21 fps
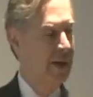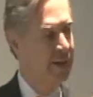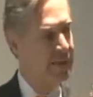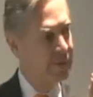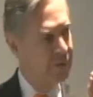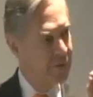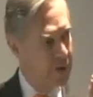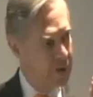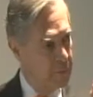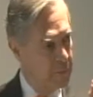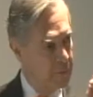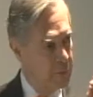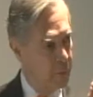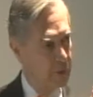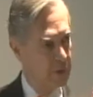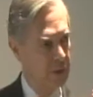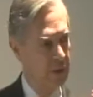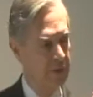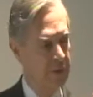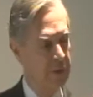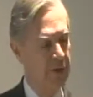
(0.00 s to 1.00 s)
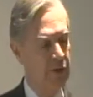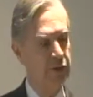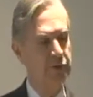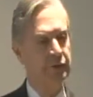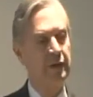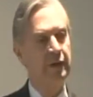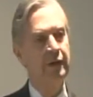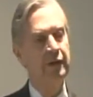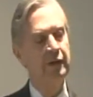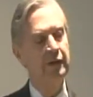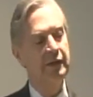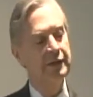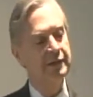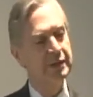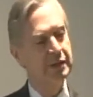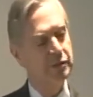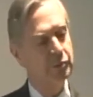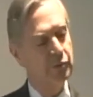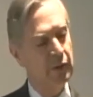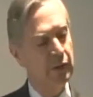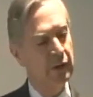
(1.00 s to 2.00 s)
And it's very important because
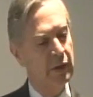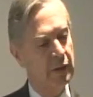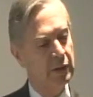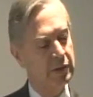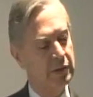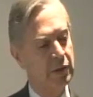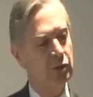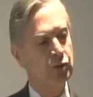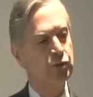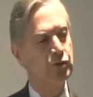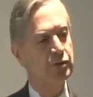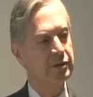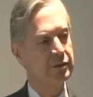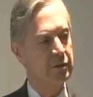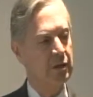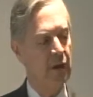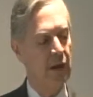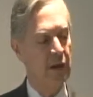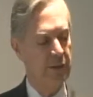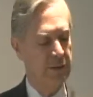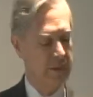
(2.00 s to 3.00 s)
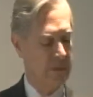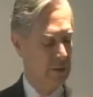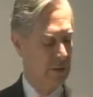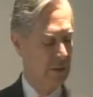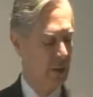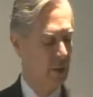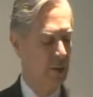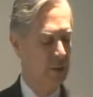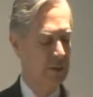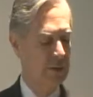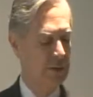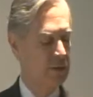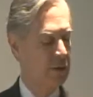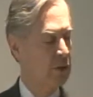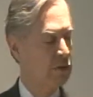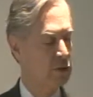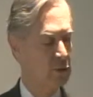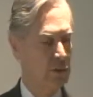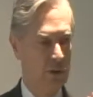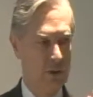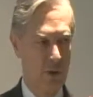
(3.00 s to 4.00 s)
this is where the discussion starts. The whole
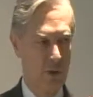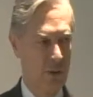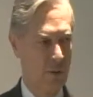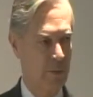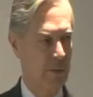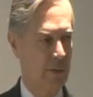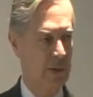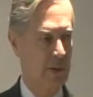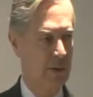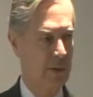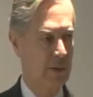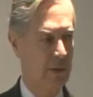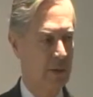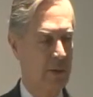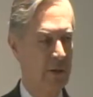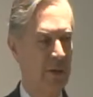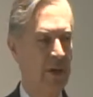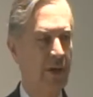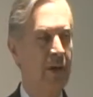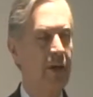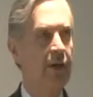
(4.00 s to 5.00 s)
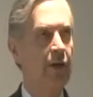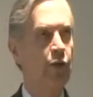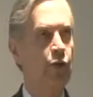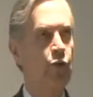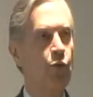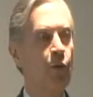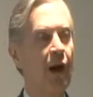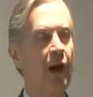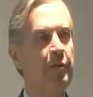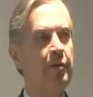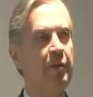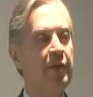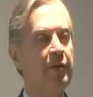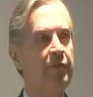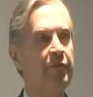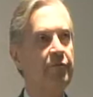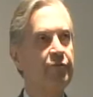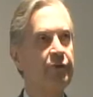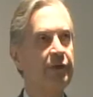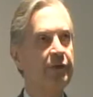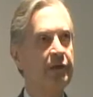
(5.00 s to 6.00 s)
discussion is going to be, do I
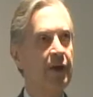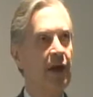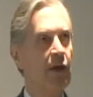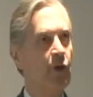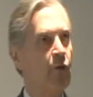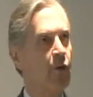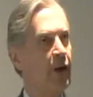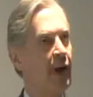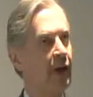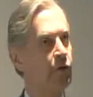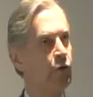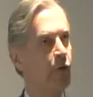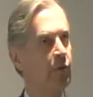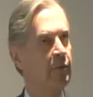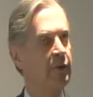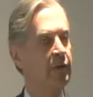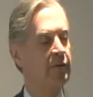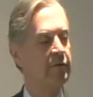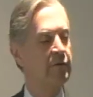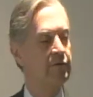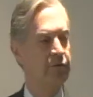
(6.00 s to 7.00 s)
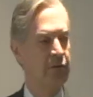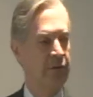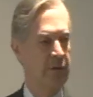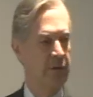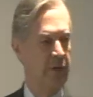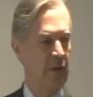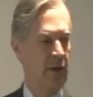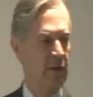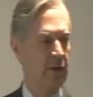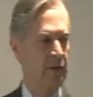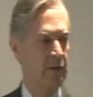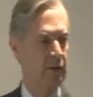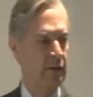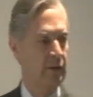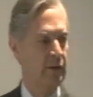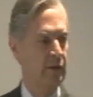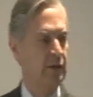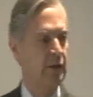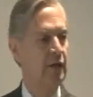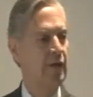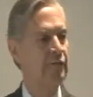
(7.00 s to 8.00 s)
believe in free trade or I don't believe in free trade?
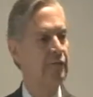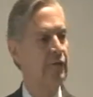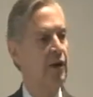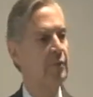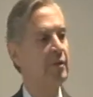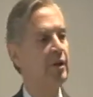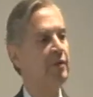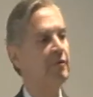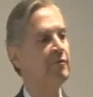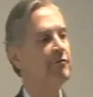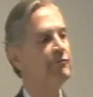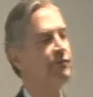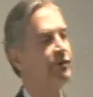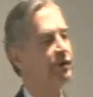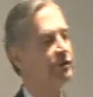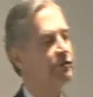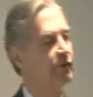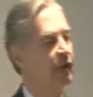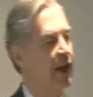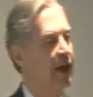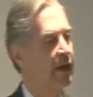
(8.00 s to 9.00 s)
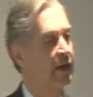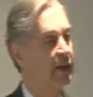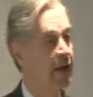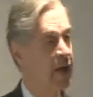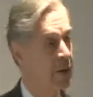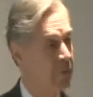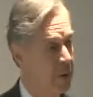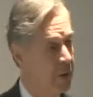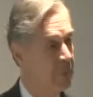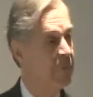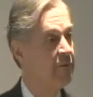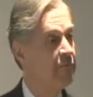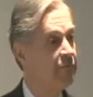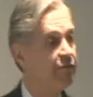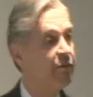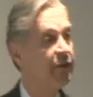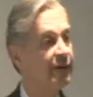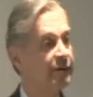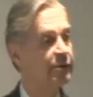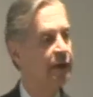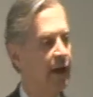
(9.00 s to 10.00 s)
If I believe in free trade, then I believe in
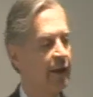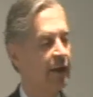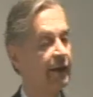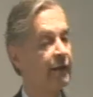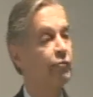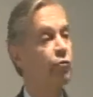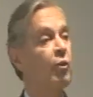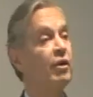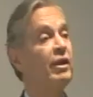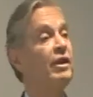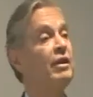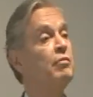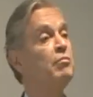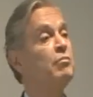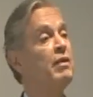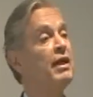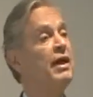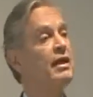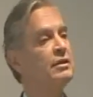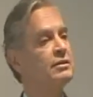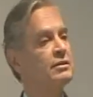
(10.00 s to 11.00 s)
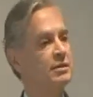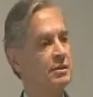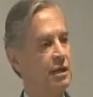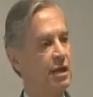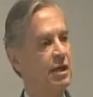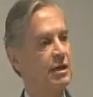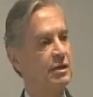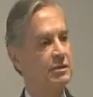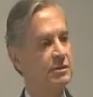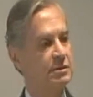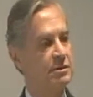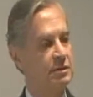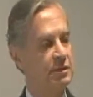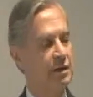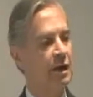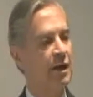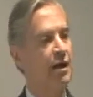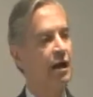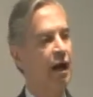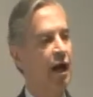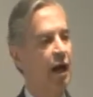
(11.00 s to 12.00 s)
free trade. What it means is,
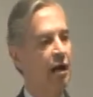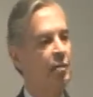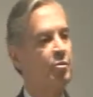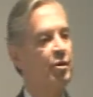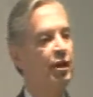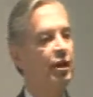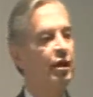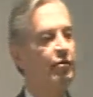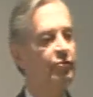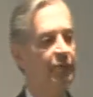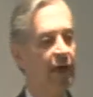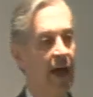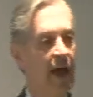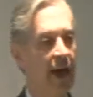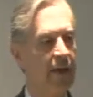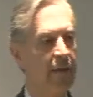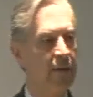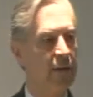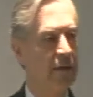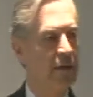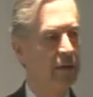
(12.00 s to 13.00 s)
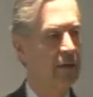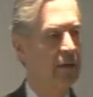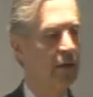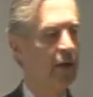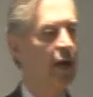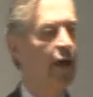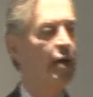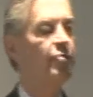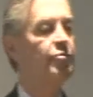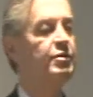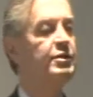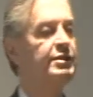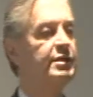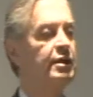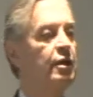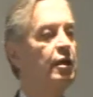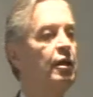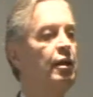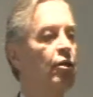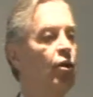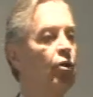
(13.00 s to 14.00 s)
I believe that every
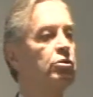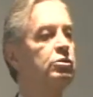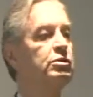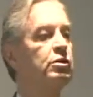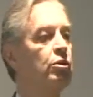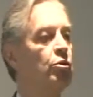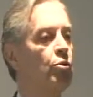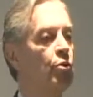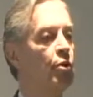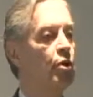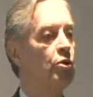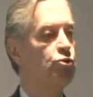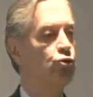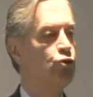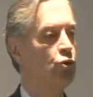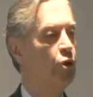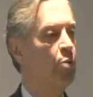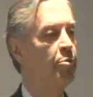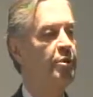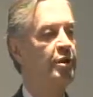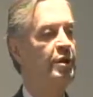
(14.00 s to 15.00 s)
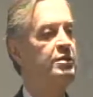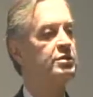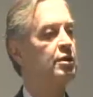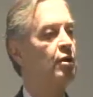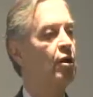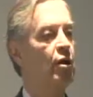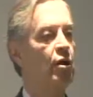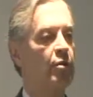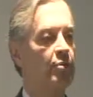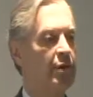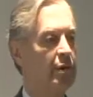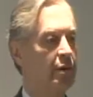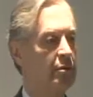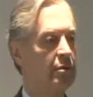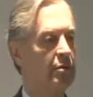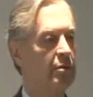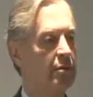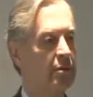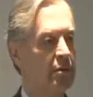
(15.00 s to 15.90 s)
single country in the world should open its economy.